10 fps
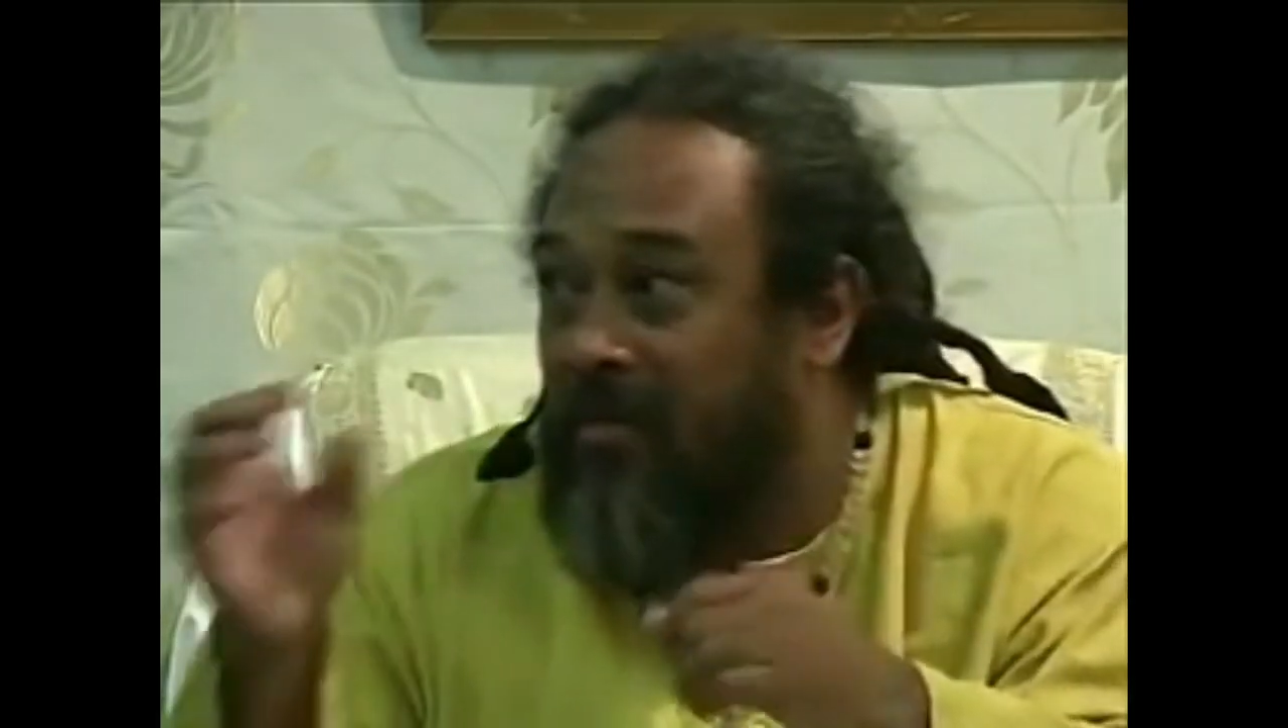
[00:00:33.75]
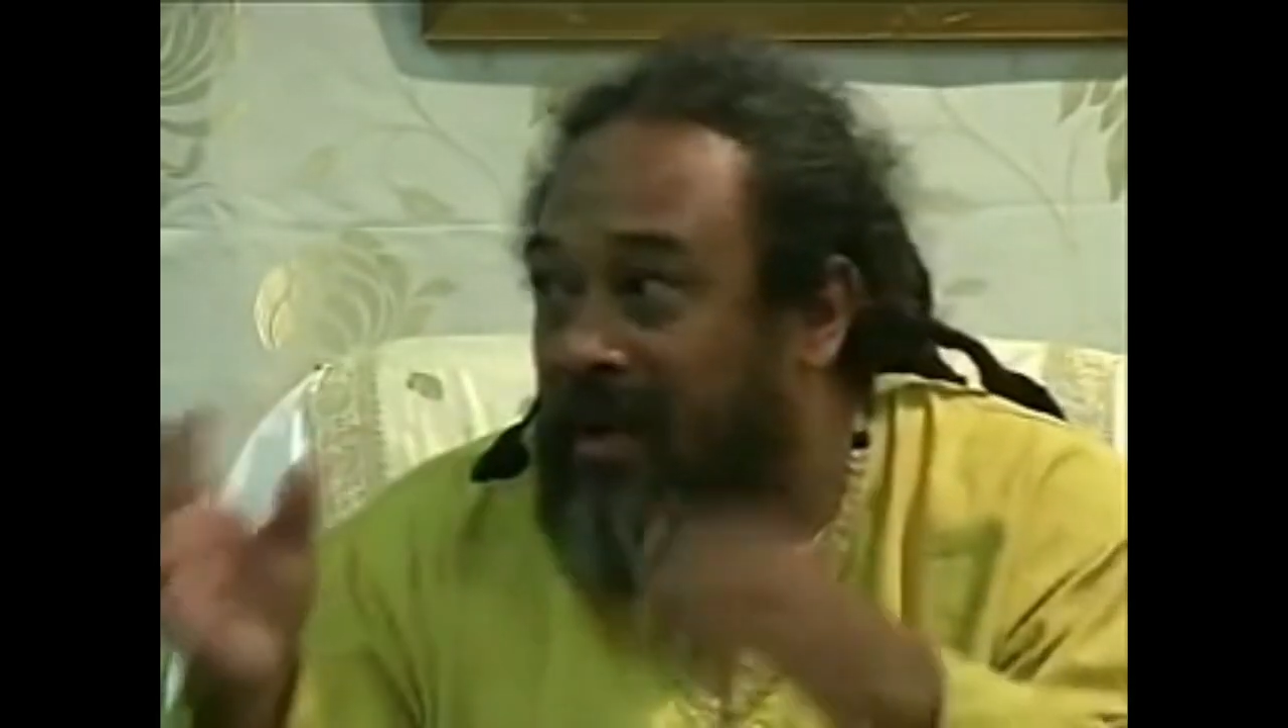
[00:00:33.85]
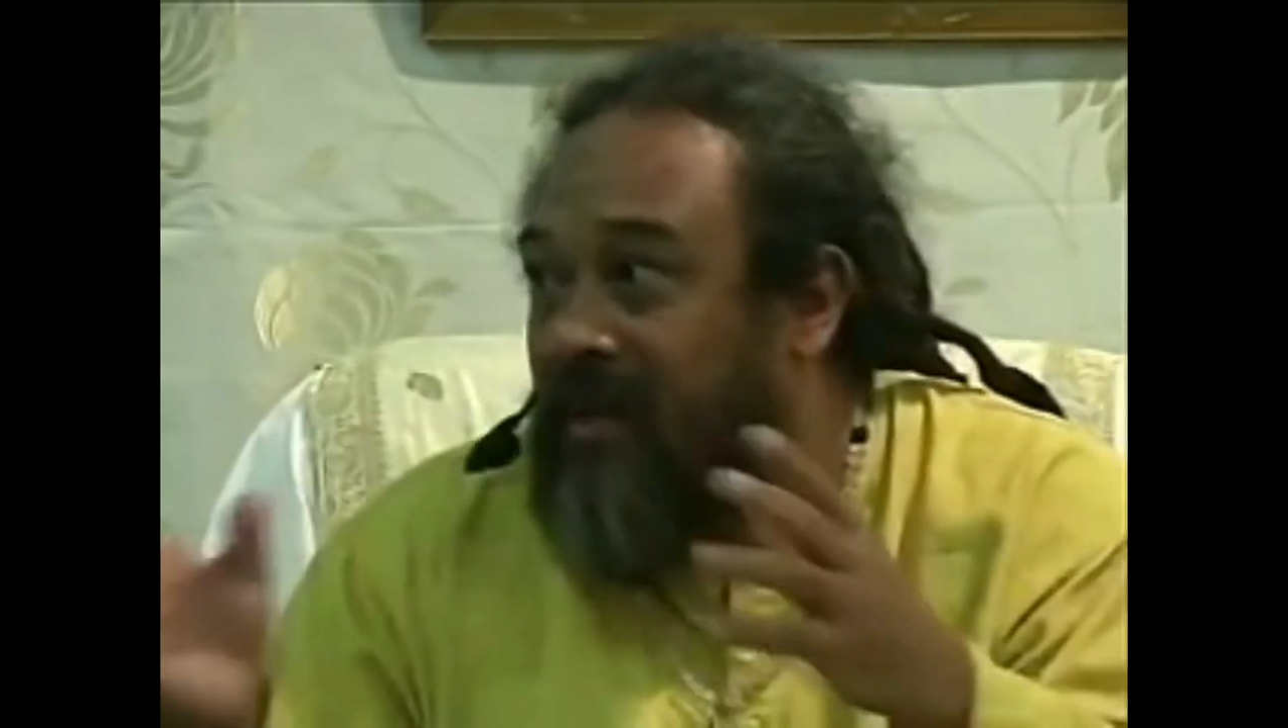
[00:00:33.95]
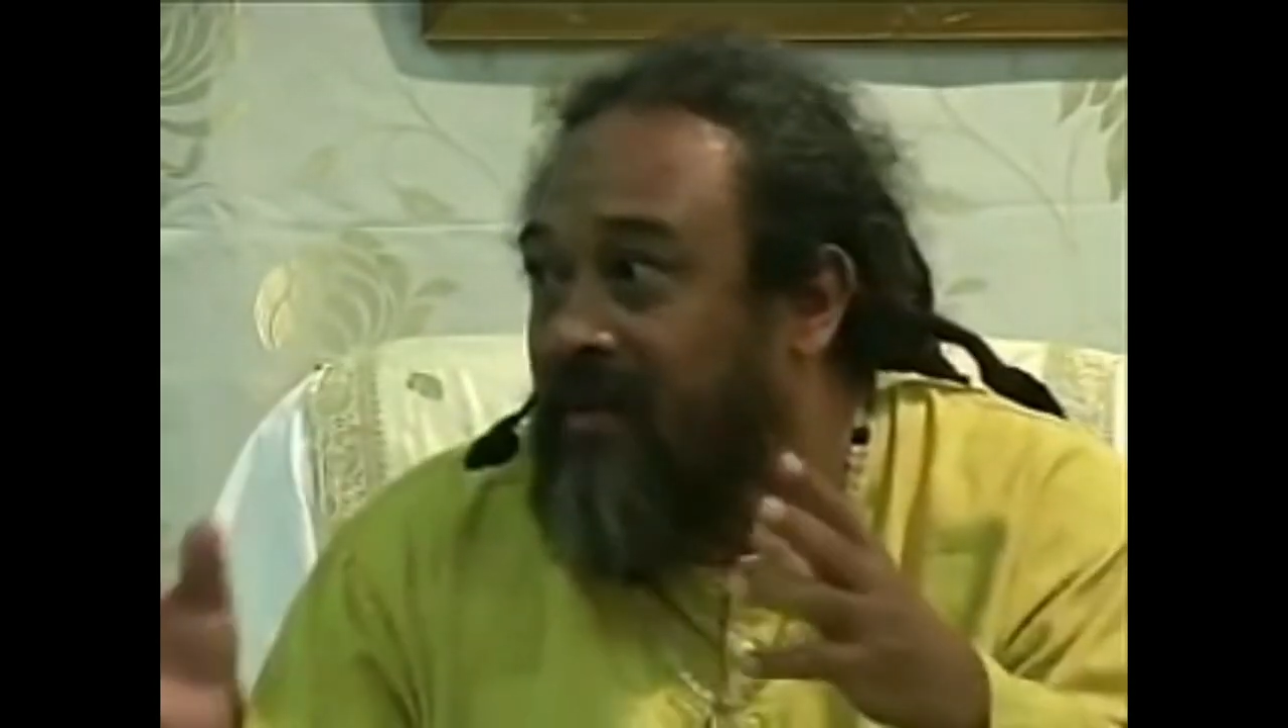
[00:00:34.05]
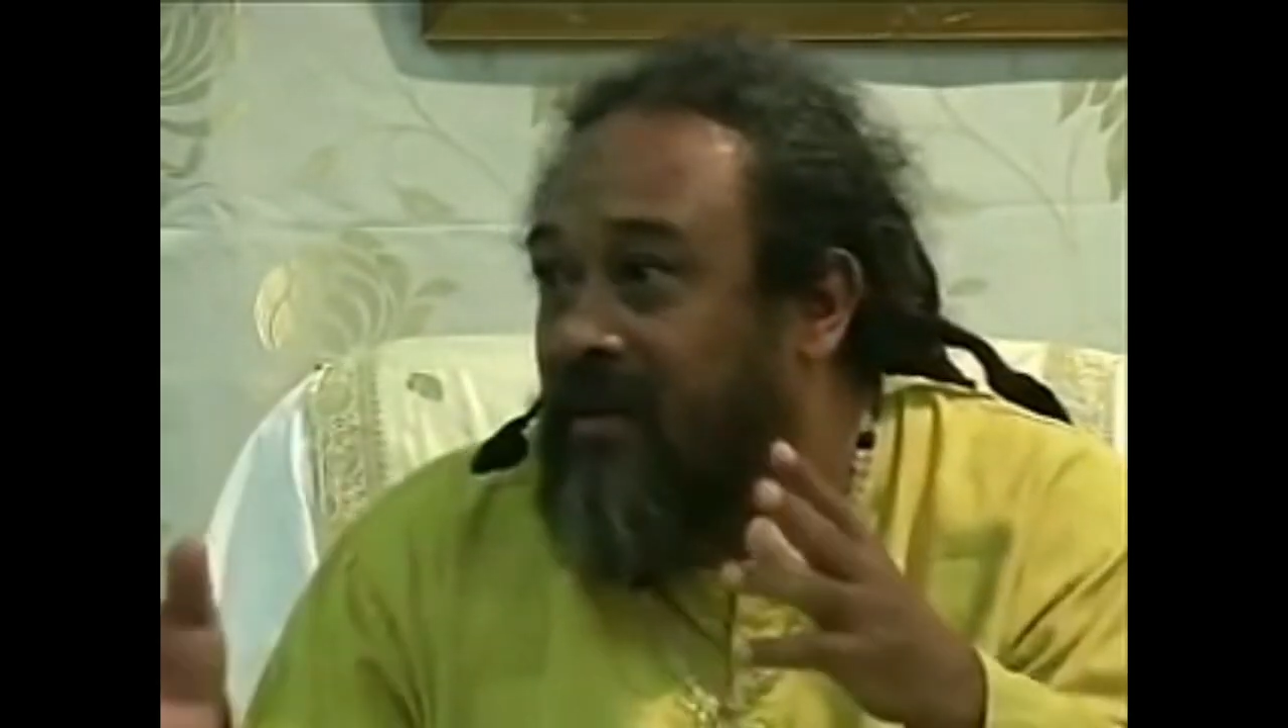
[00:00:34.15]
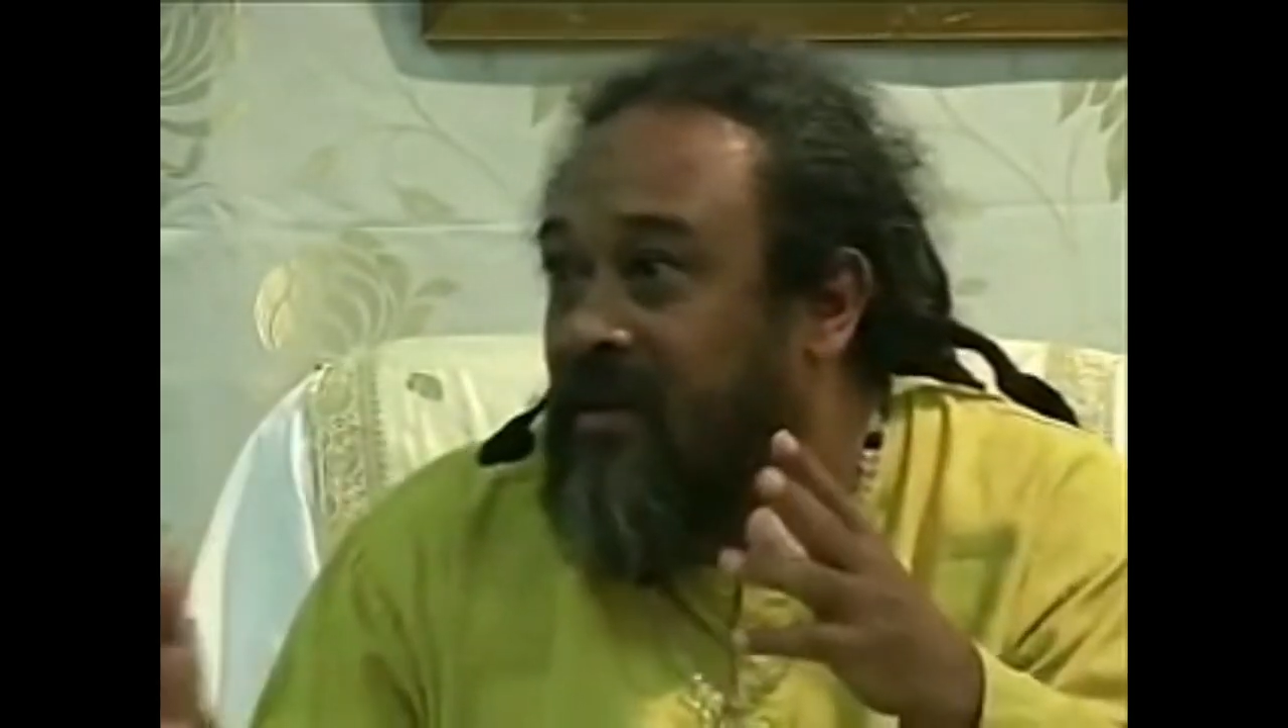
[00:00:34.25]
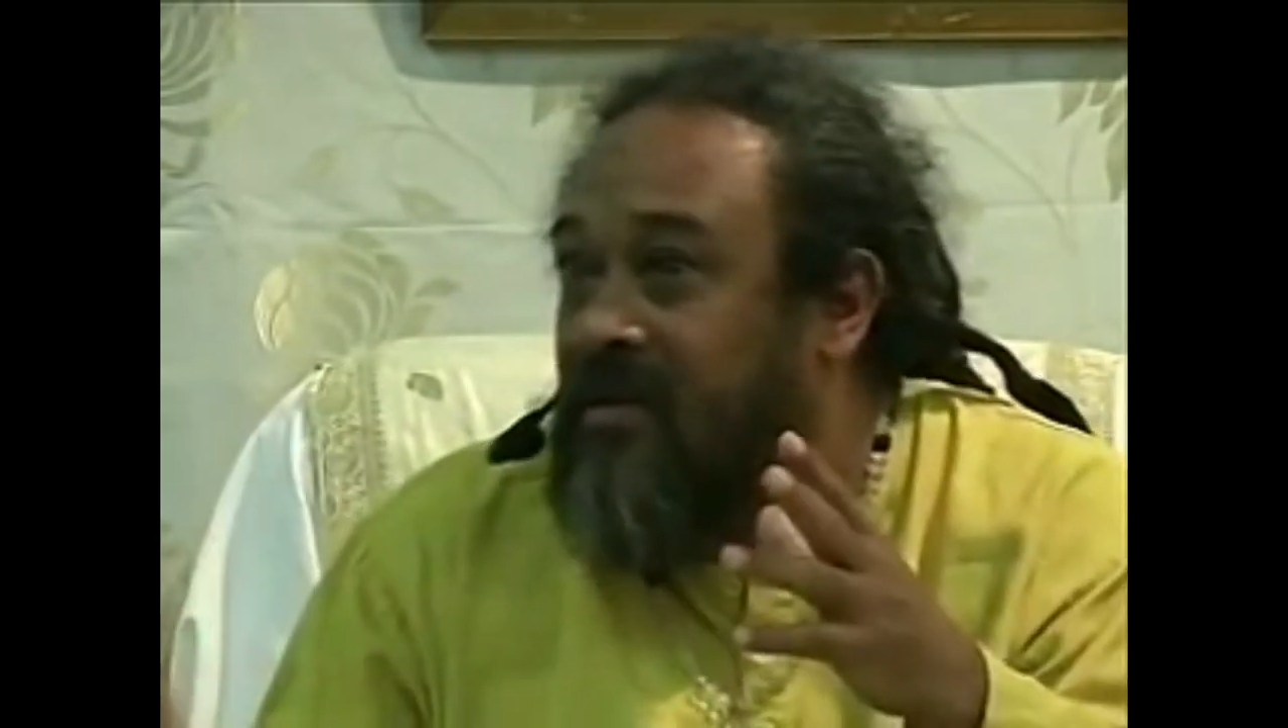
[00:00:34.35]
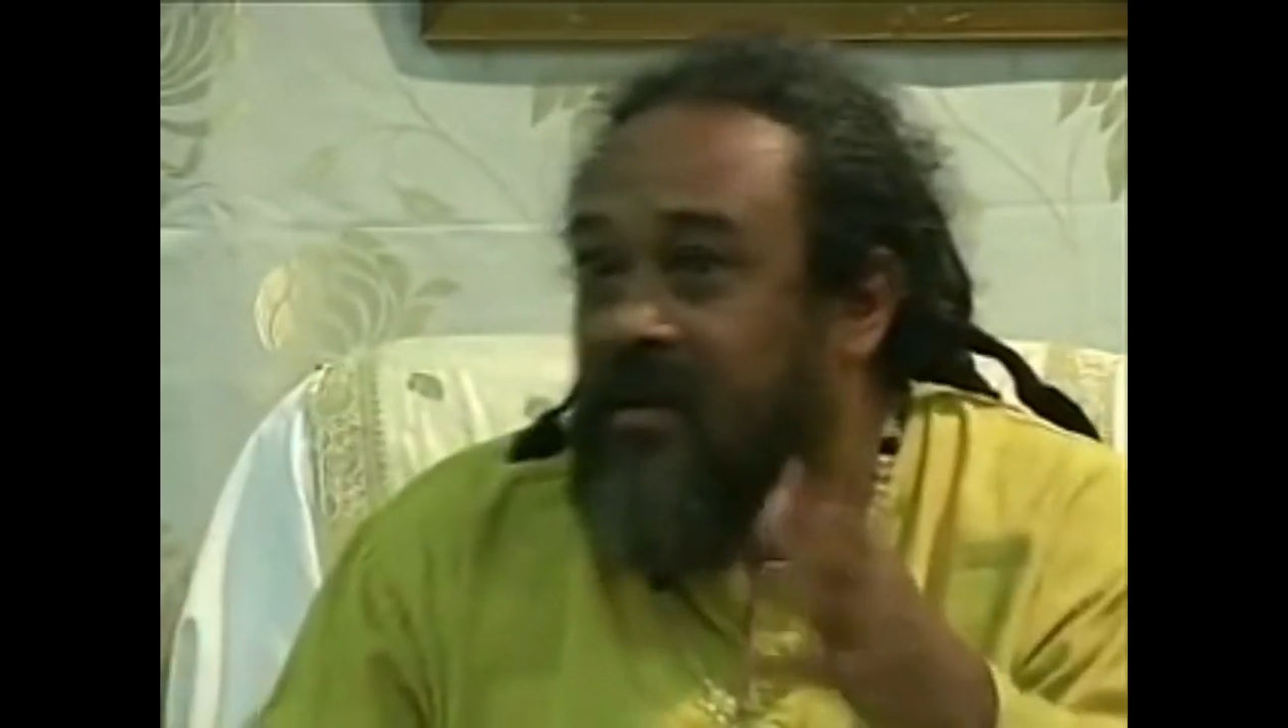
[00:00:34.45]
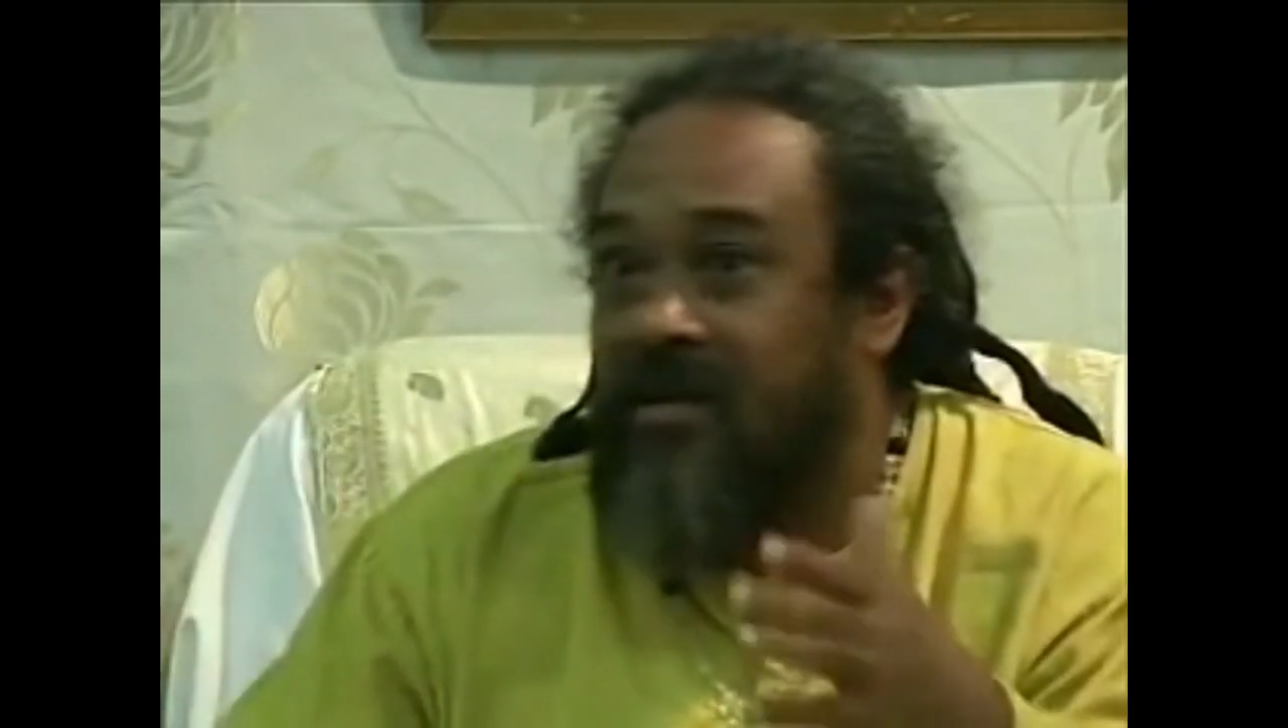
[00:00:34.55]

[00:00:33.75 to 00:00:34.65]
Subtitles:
plan things.